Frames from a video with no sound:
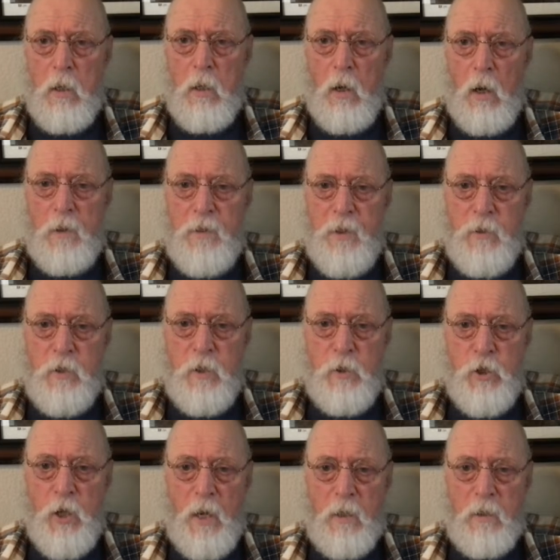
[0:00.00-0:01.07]
authentic
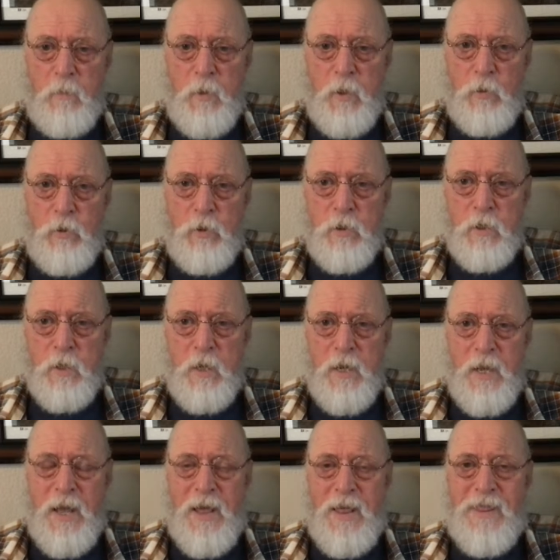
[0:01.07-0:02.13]
child abuse,
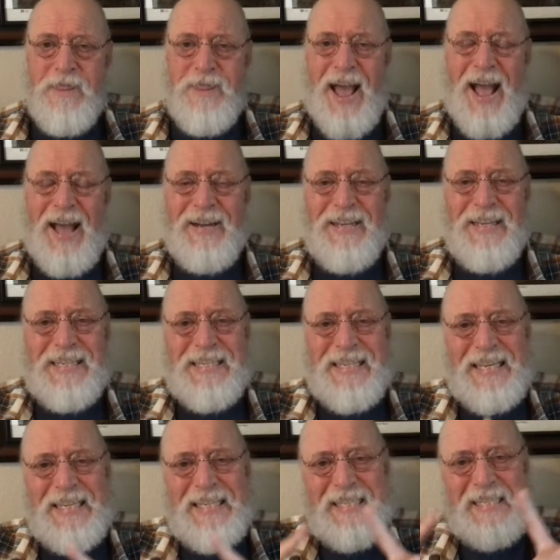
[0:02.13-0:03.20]
that is
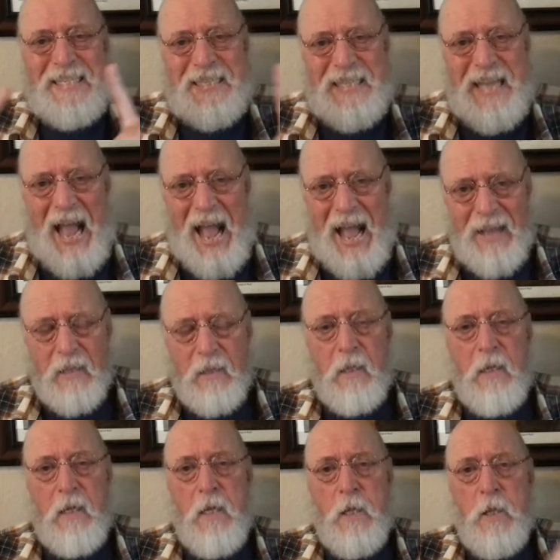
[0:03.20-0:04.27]
exactly